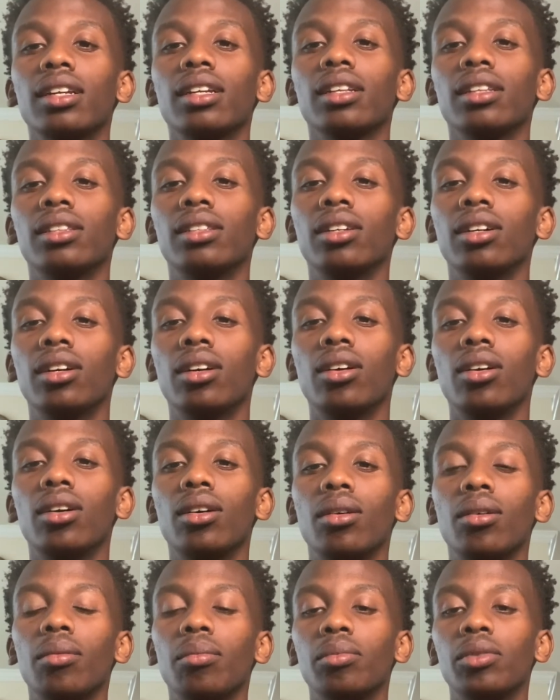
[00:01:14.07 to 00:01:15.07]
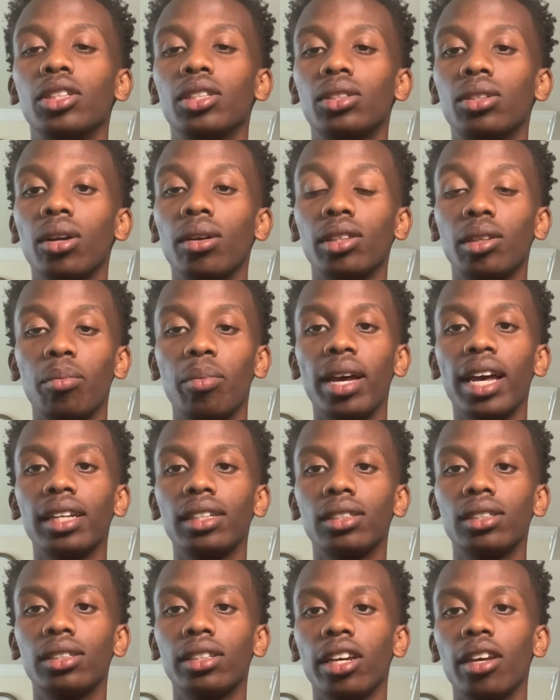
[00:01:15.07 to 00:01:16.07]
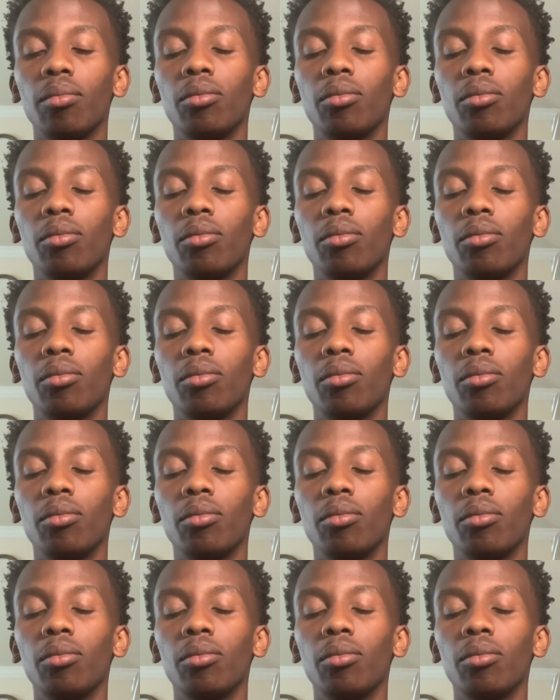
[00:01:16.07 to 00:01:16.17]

the badge of shame